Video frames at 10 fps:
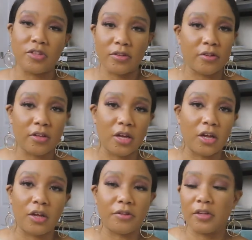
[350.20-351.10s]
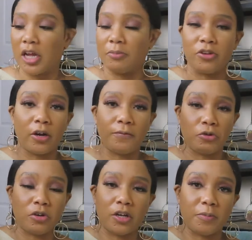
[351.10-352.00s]
this is a, a slam dunk for
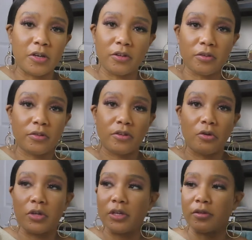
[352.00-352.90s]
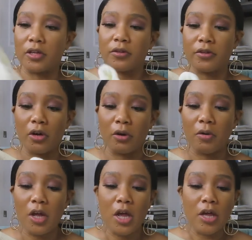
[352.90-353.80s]
you guys because it's so easy. So
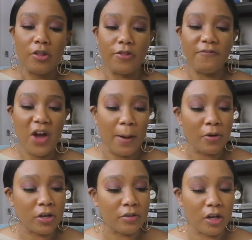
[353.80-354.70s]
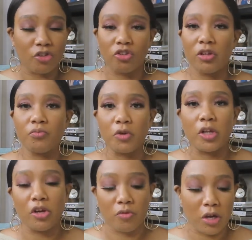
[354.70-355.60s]
the fabric is actually
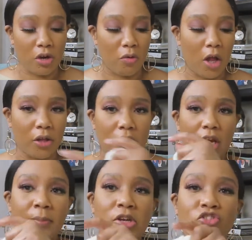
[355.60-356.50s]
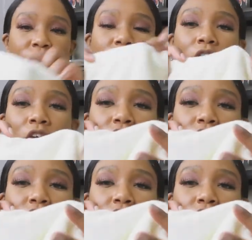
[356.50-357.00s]
really great quality. I mean, just look